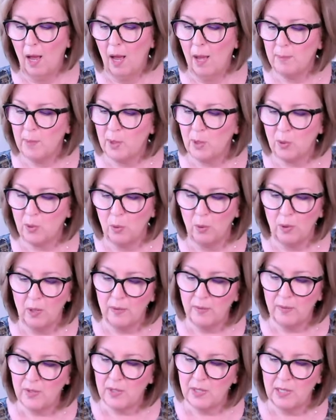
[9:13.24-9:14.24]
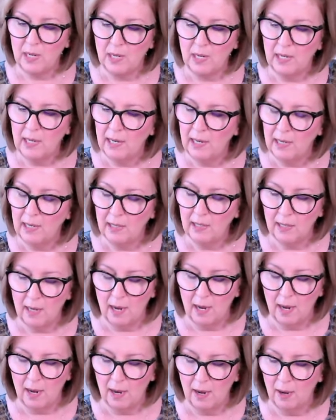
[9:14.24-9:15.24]
I'm sort of seeing
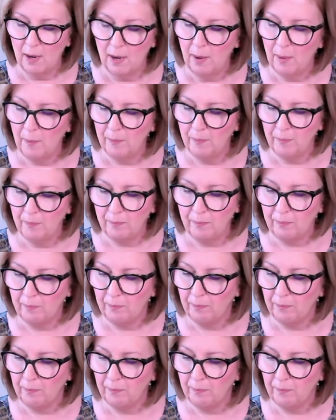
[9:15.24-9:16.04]
um,